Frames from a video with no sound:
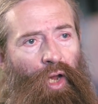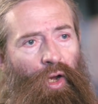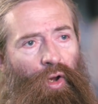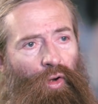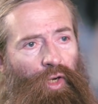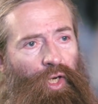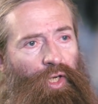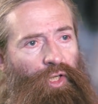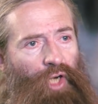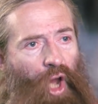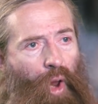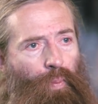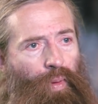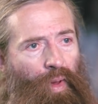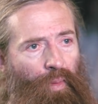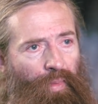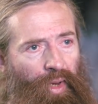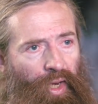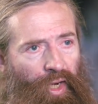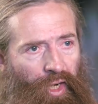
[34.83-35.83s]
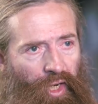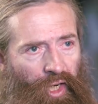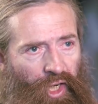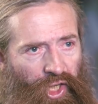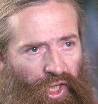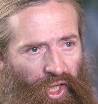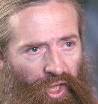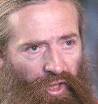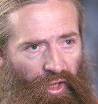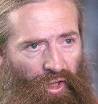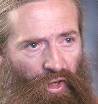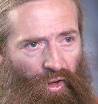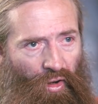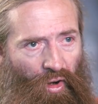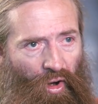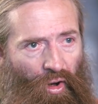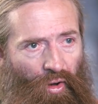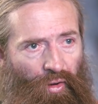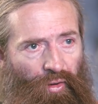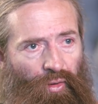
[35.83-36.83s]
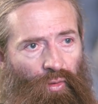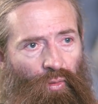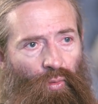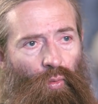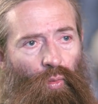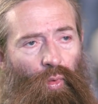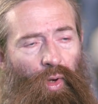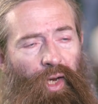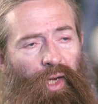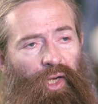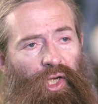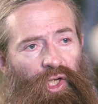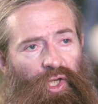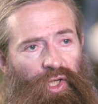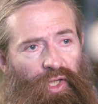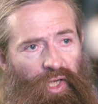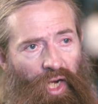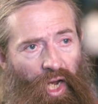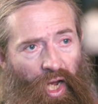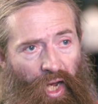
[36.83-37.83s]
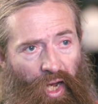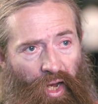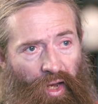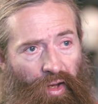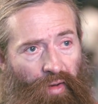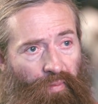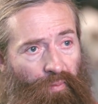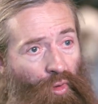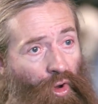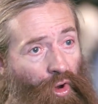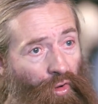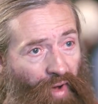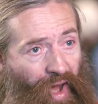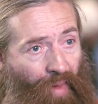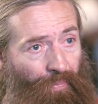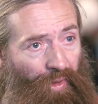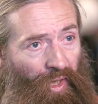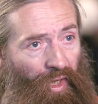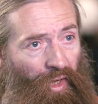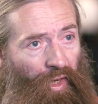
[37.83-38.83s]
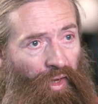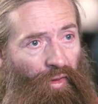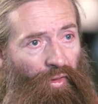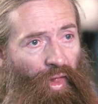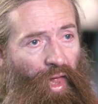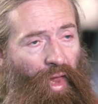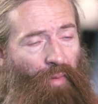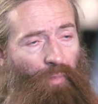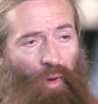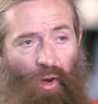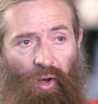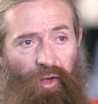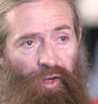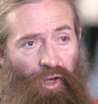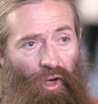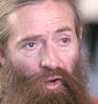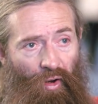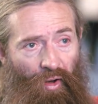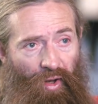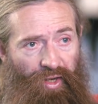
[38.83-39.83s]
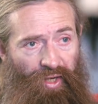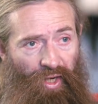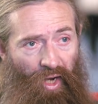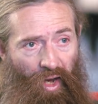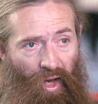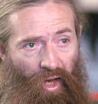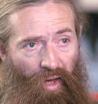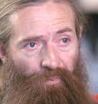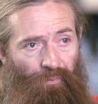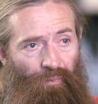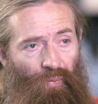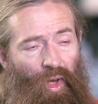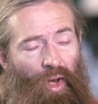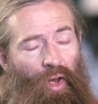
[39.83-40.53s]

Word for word: called a dopaminergic neuron, which dies more rapidly than most neurons die.